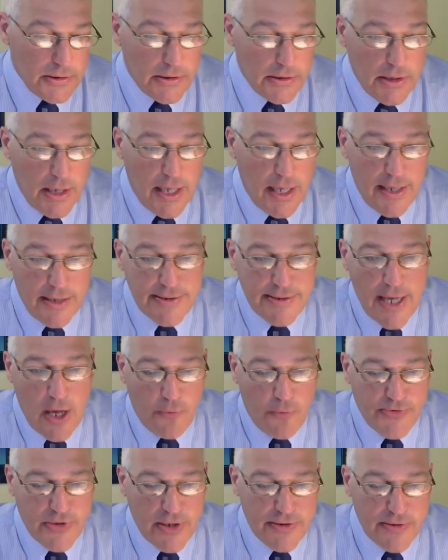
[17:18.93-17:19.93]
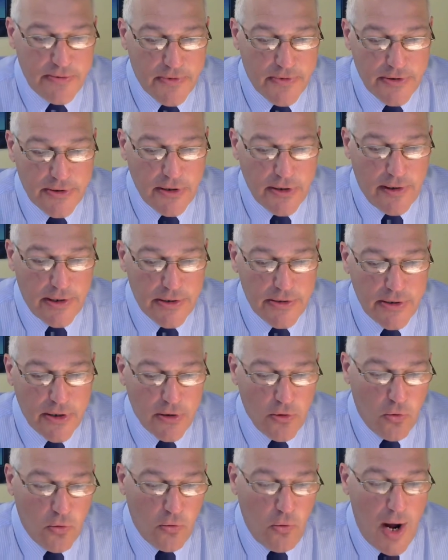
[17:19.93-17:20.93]
And this helps us to do it. So the
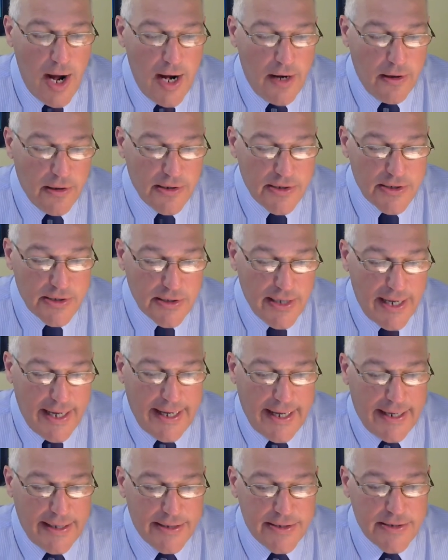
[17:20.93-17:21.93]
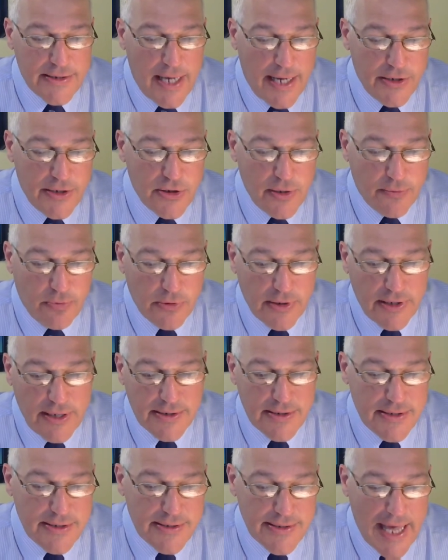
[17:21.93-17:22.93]
wireless LANs, IEEE has
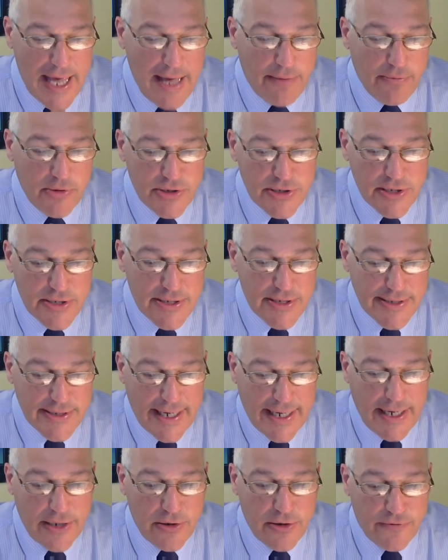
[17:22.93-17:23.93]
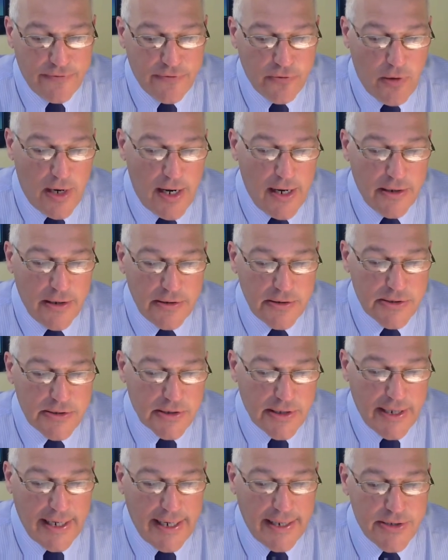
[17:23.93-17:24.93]
established a standard for wireless
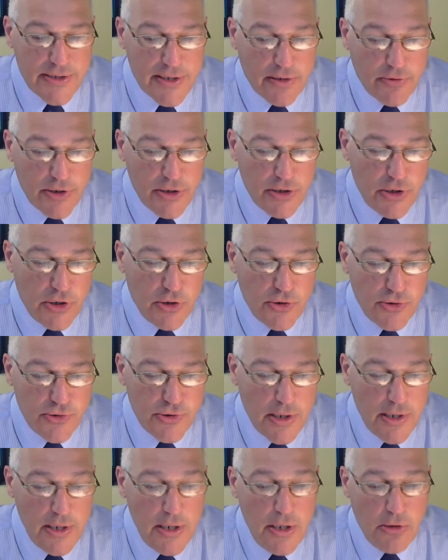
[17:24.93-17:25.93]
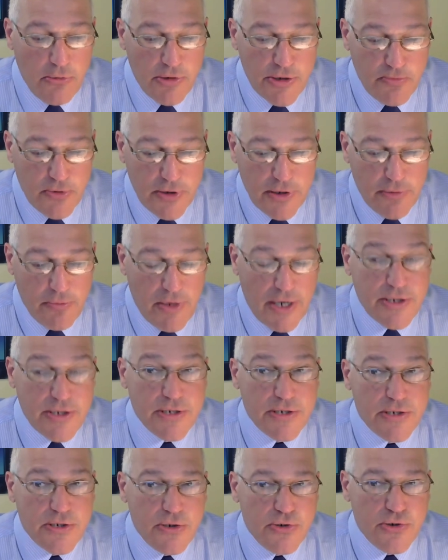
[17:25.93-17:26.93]
LANs that we use, which pretty much is
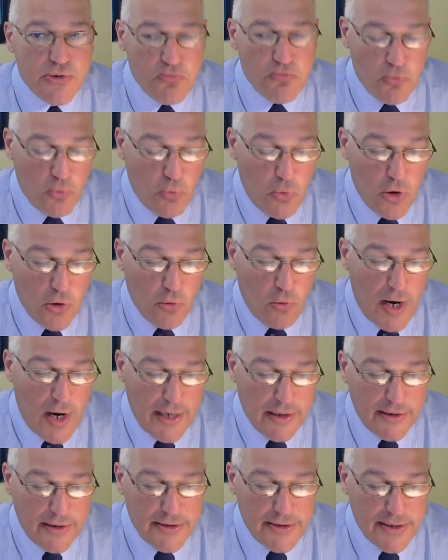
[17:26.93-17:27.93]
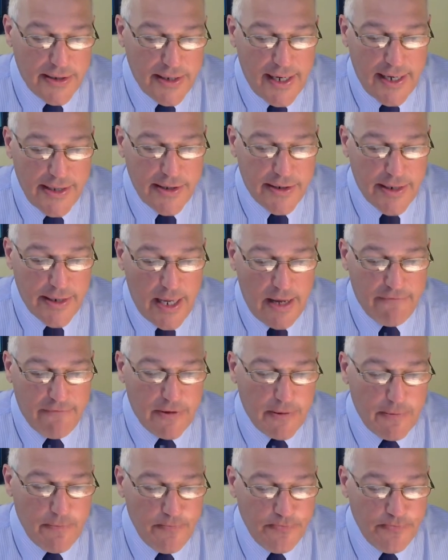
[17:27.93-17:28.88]
used more widely today than ever.